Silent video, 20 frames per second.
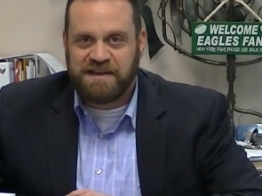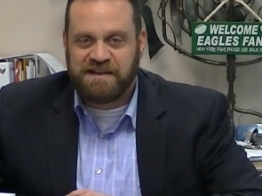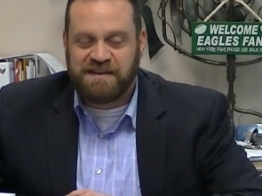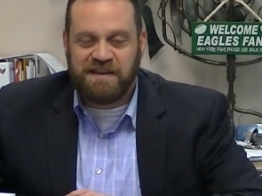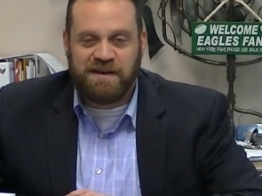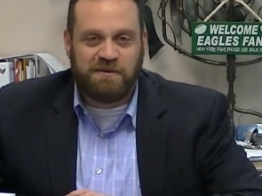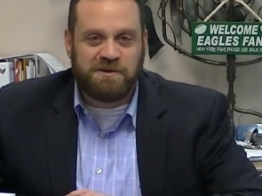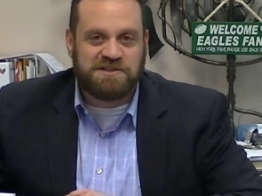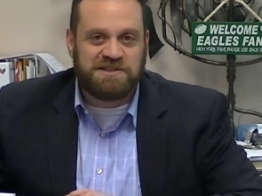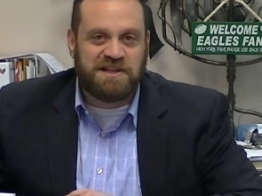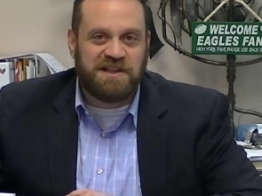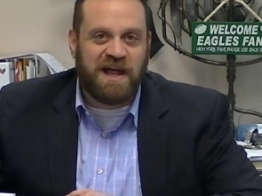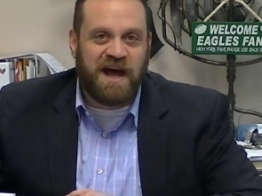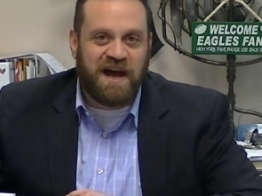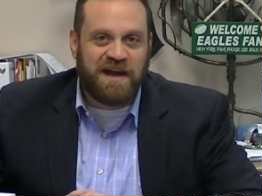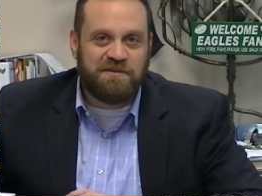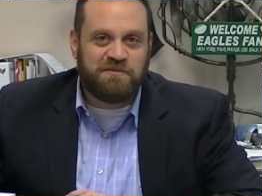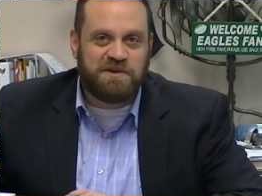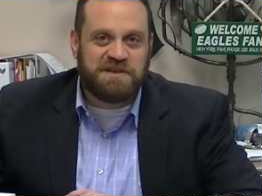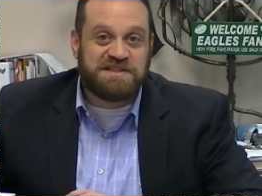there is a
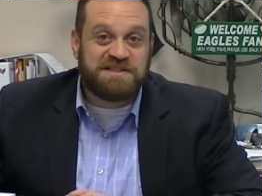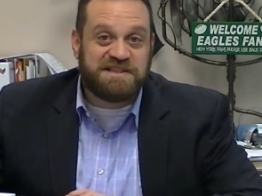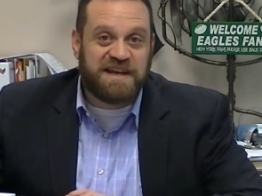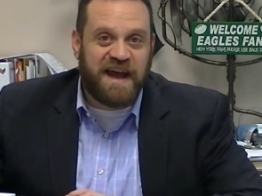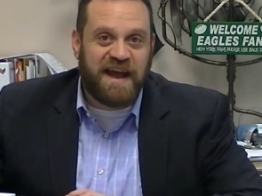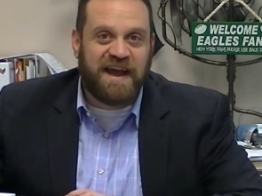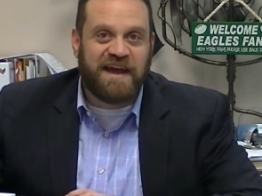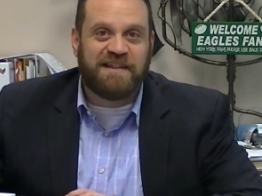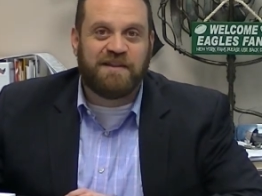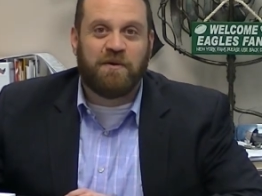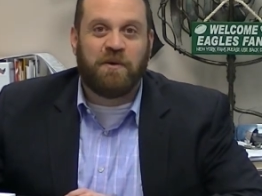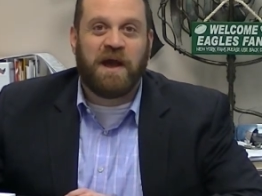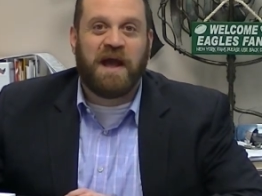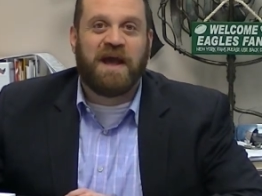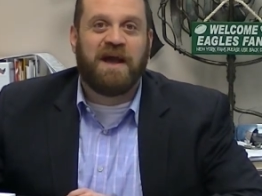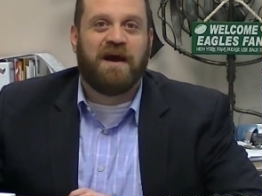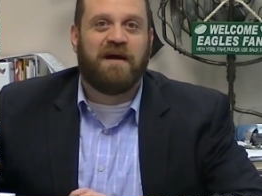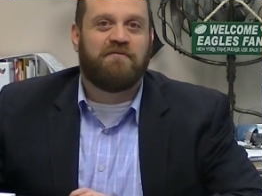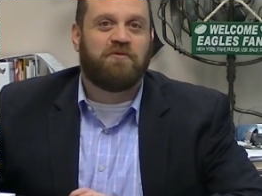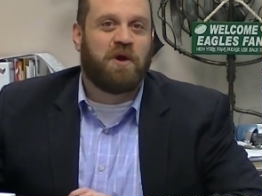line we say,
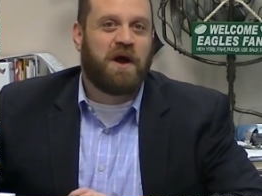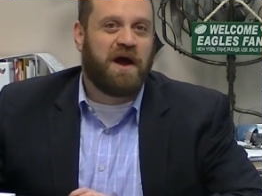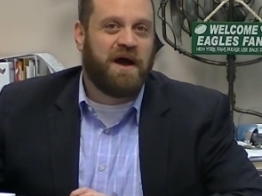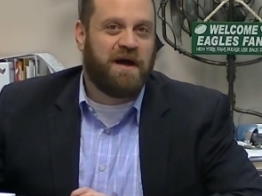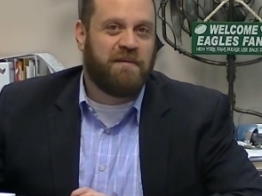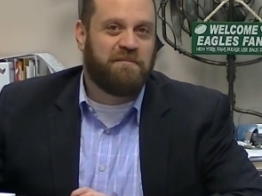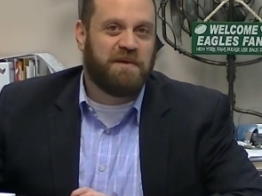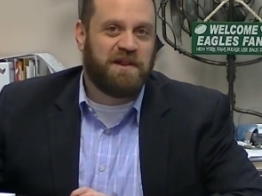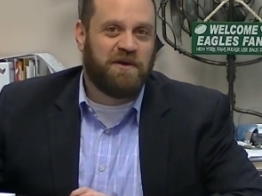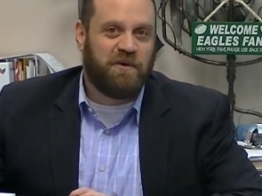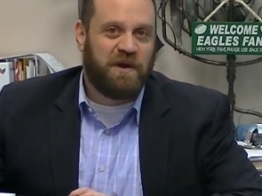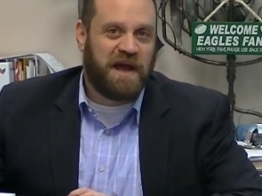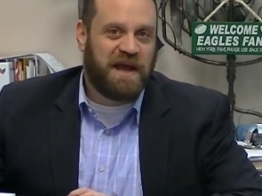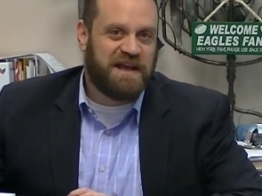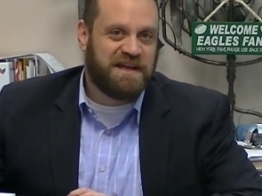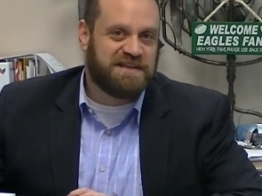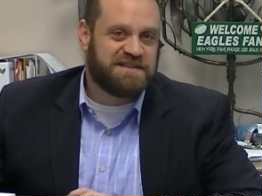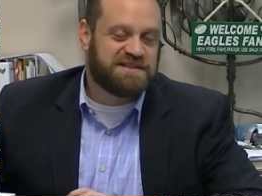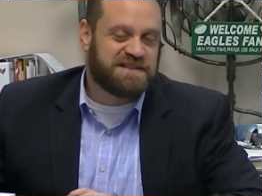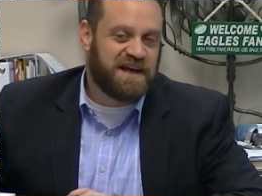Elohei Abraham,
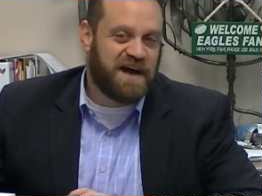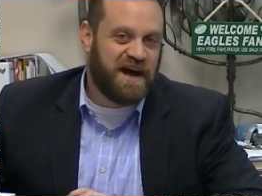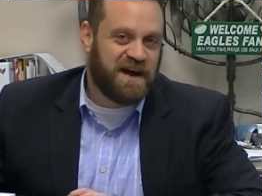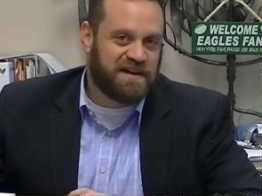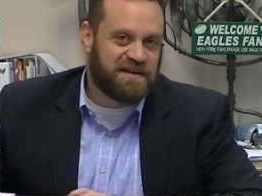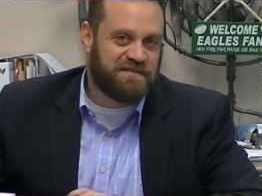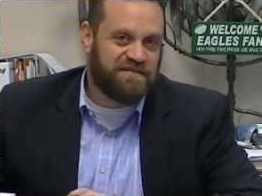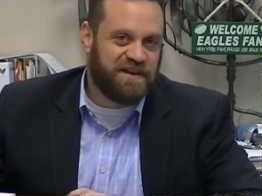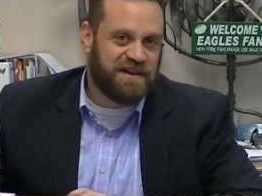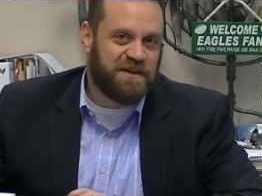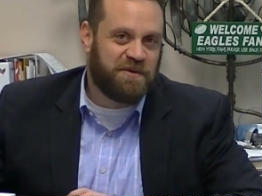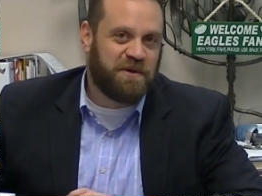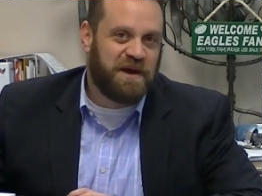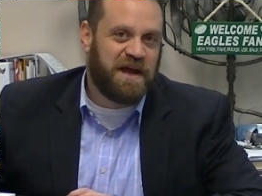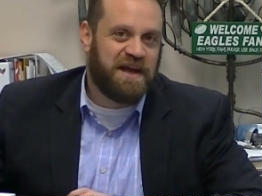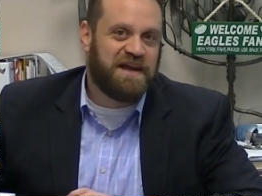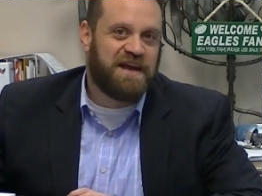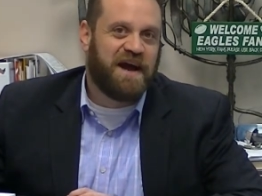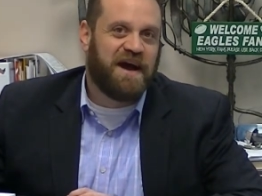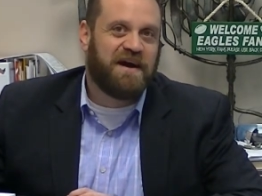Elohei Yitzchak,
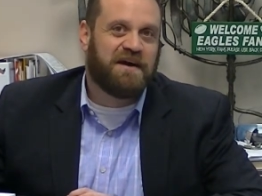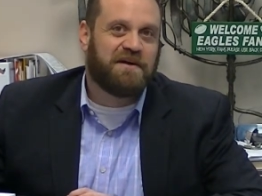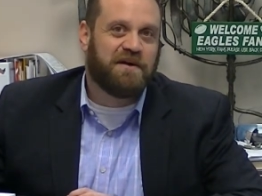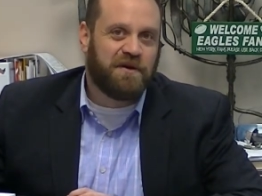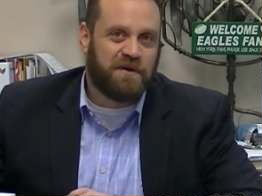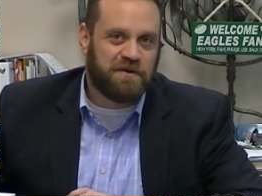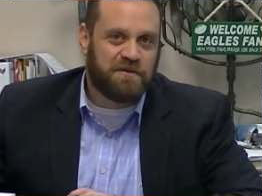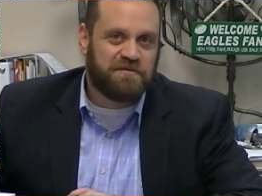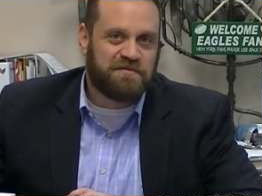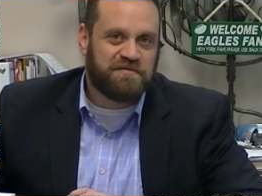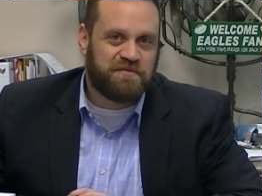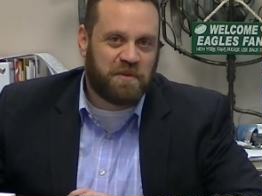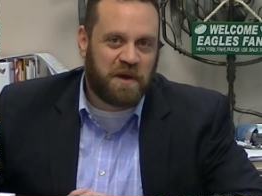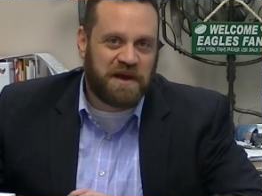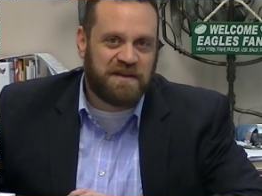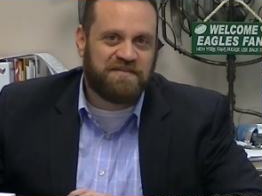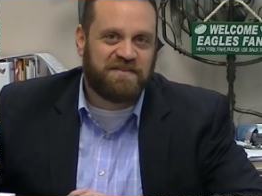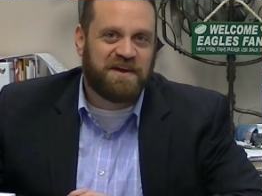Elohei Yaakov, right?